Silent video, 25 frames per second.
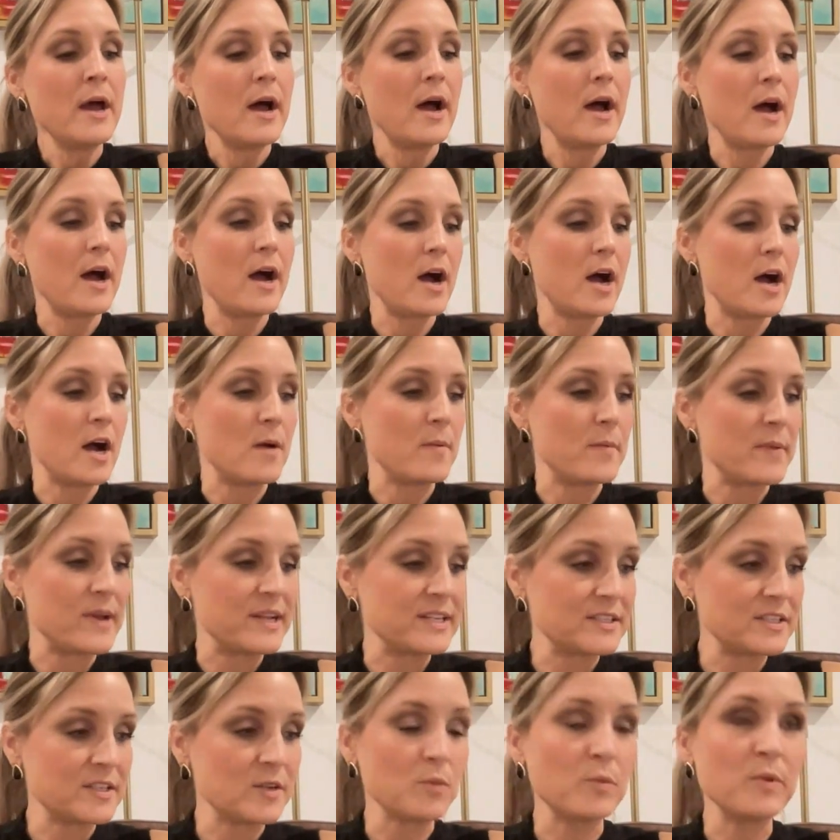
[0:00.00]

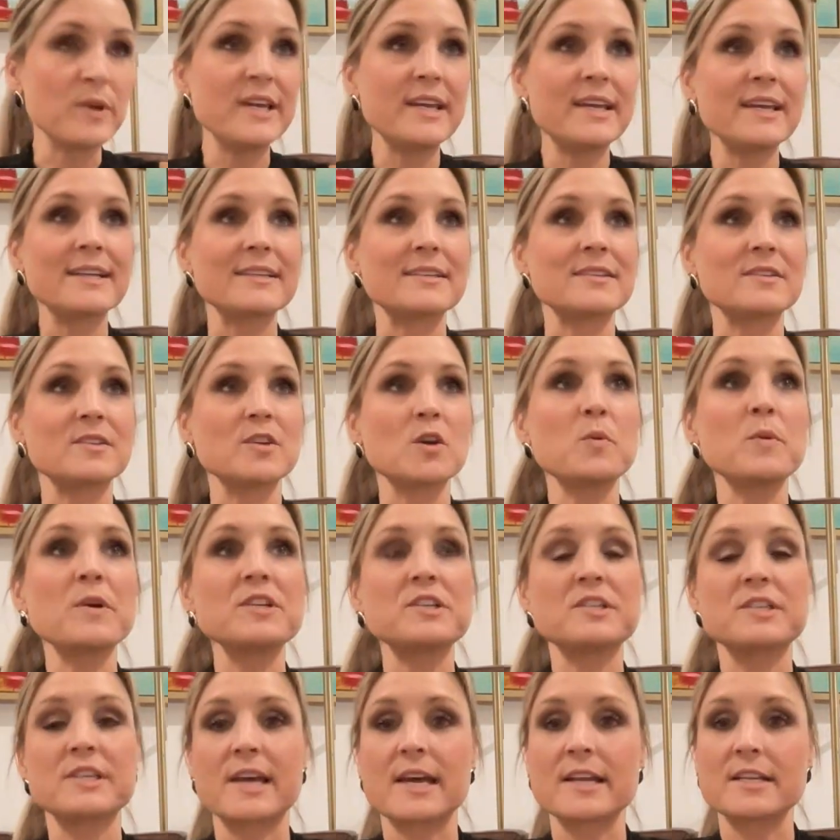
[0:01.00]
And so we get so
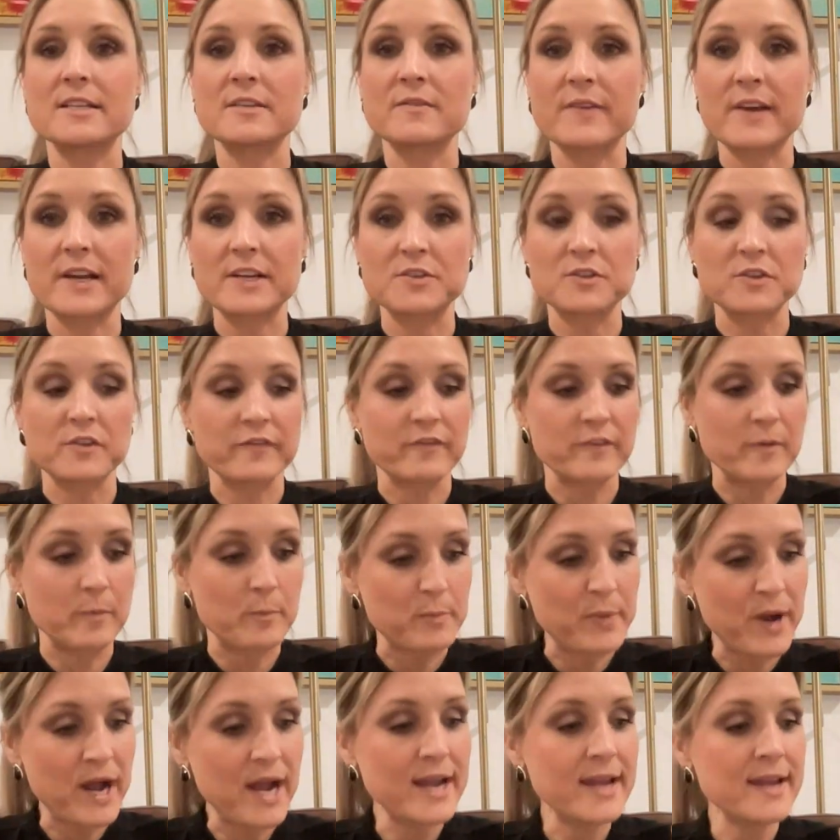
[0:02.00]
much satisfaction
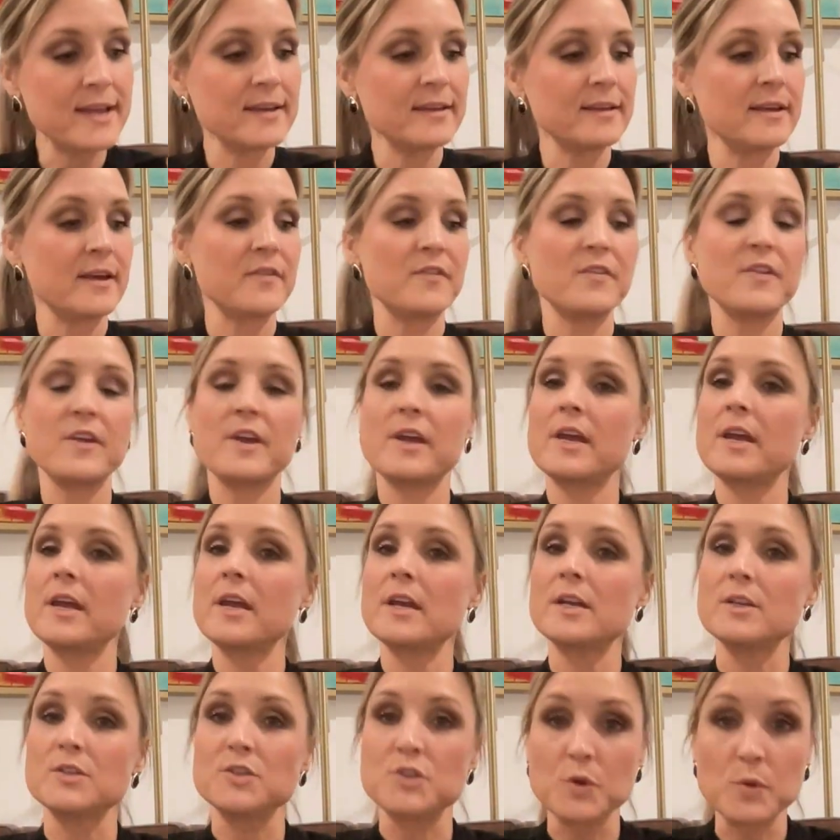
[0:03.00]
from buying a
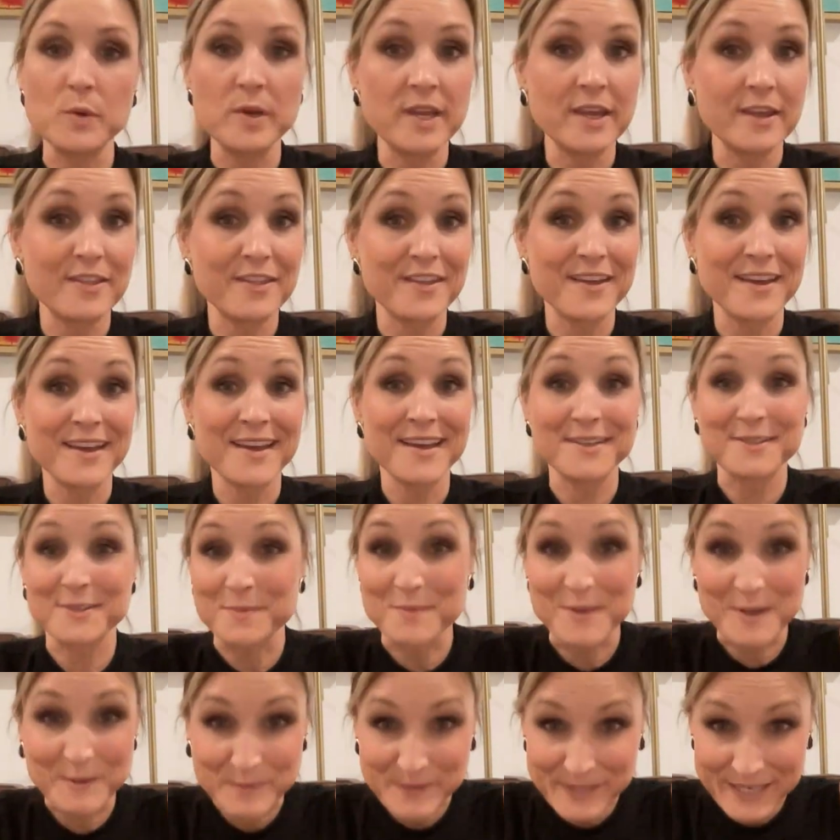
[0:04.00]
thing, doing a thing,
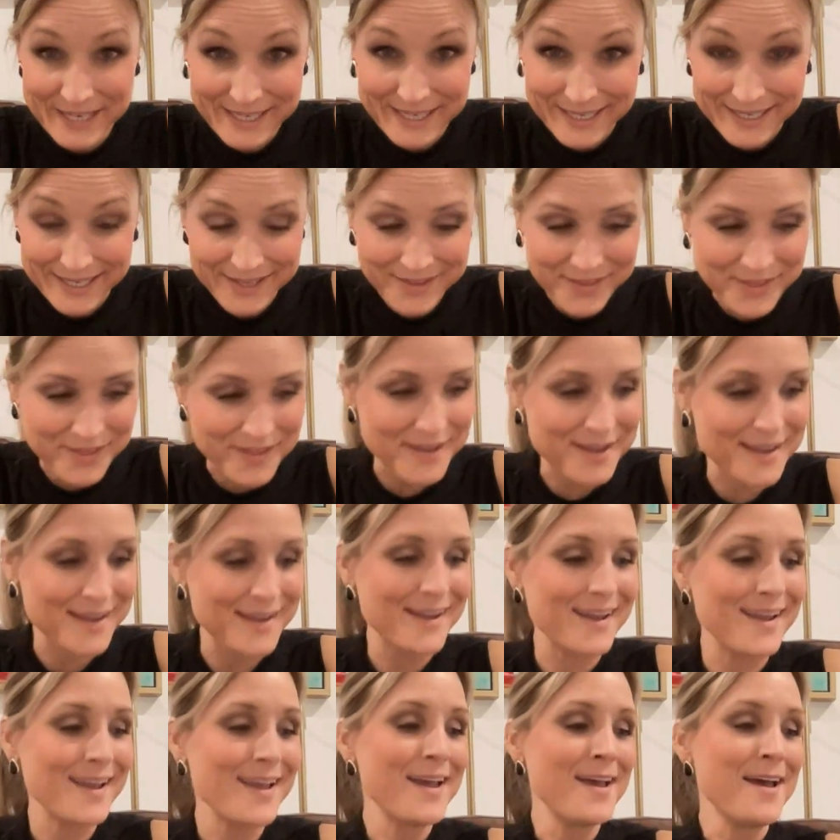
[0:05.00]
sometimes eating a
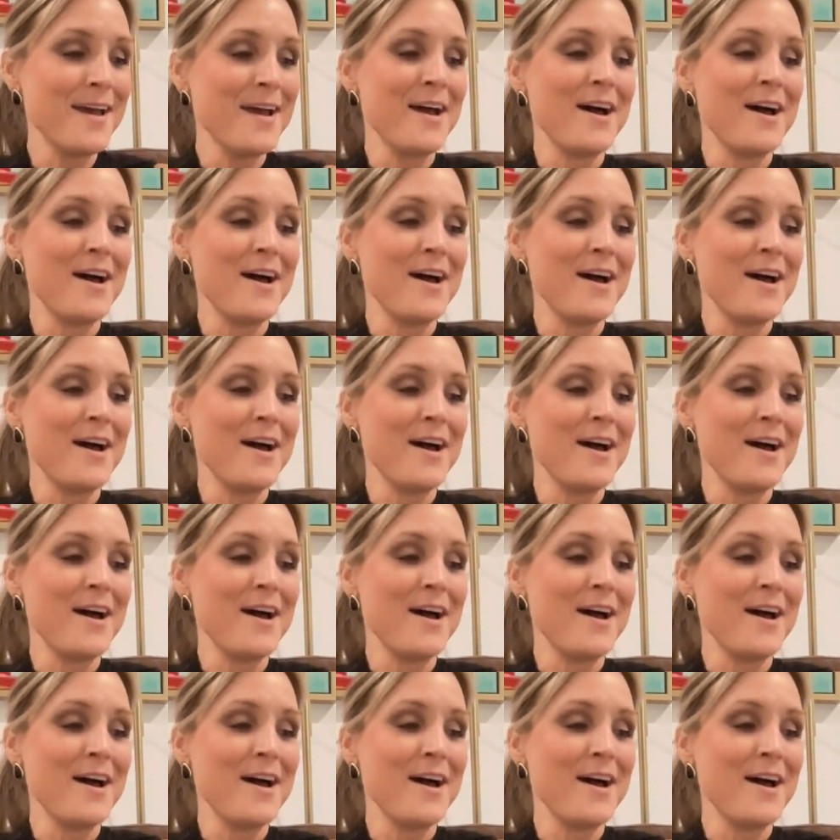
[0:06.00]
thing.